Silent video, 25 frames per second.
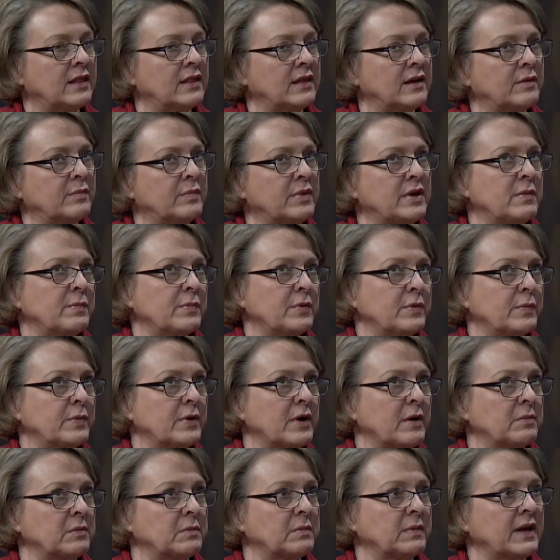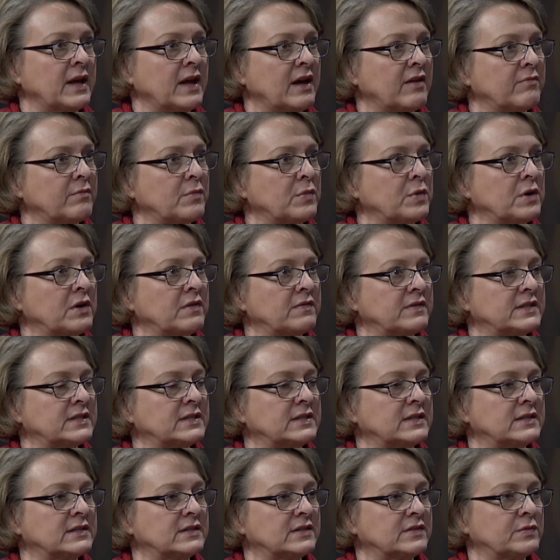think people probably have more of a
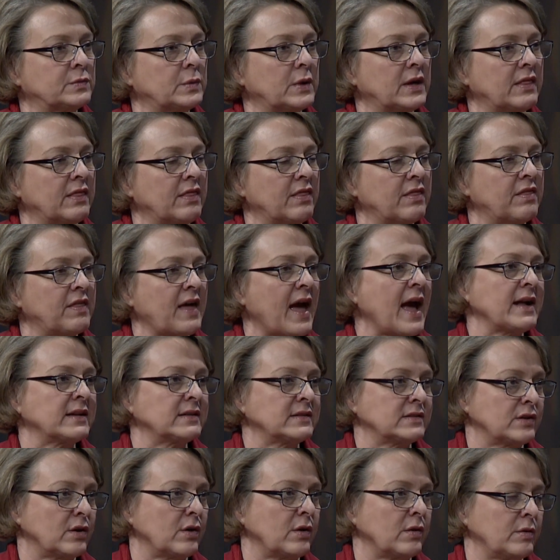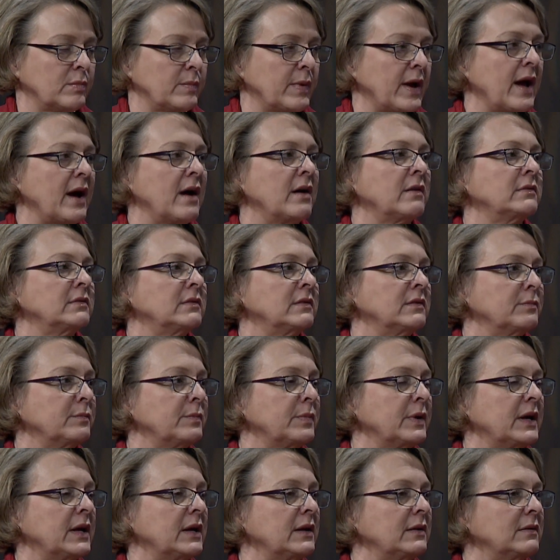sense of what that's all about.
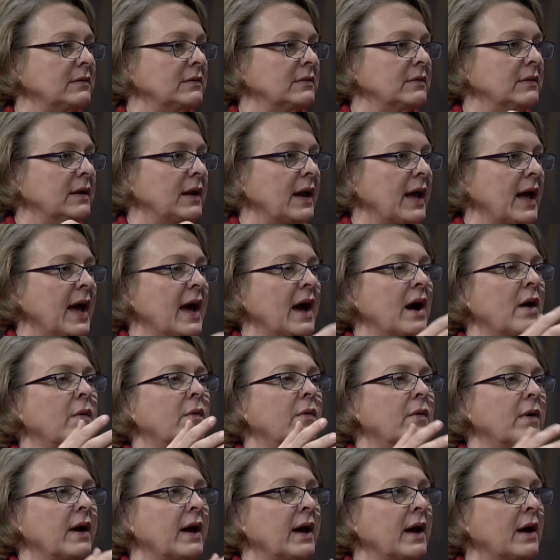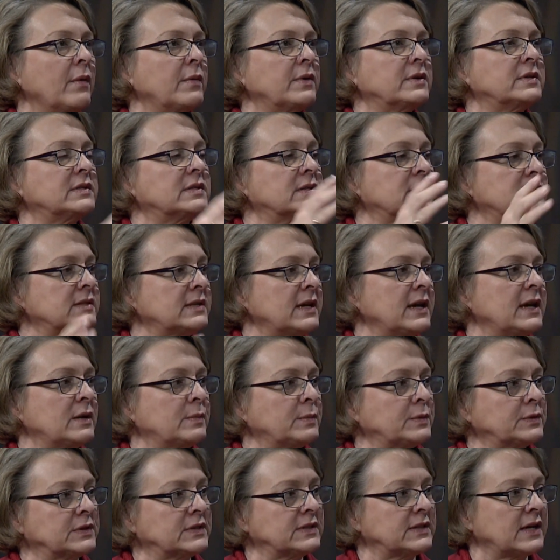But how is
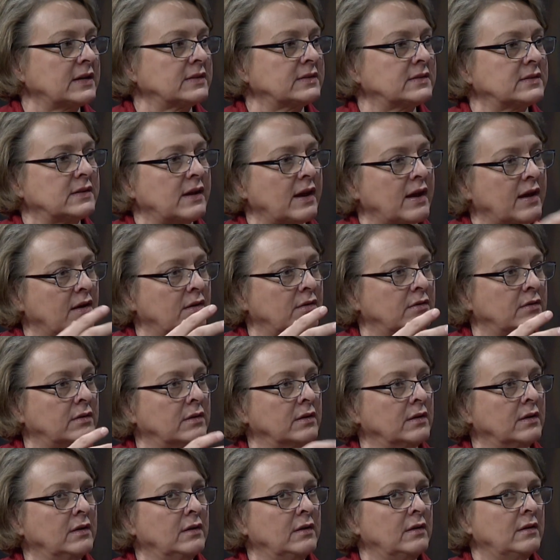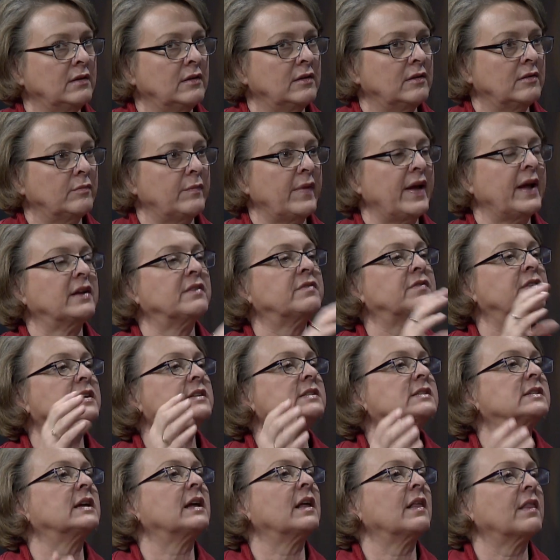Sustainable South Sound
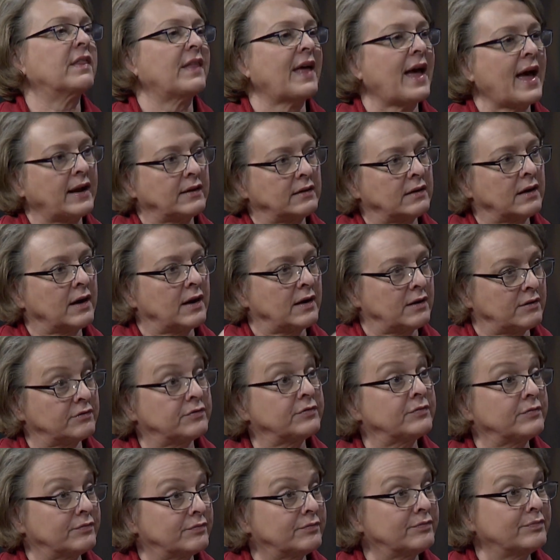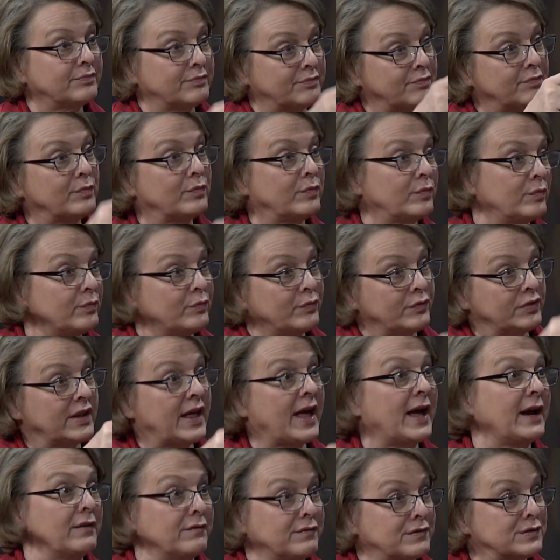manifesting that kind of
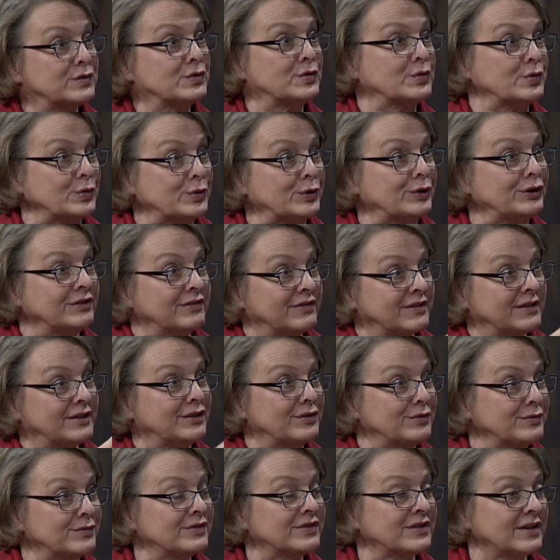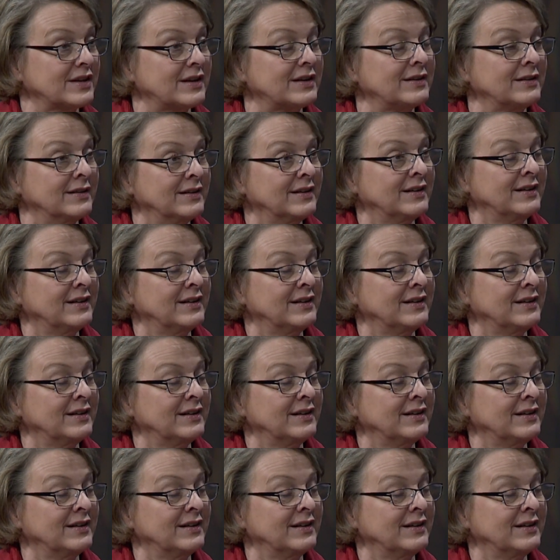leg of the stool that you said?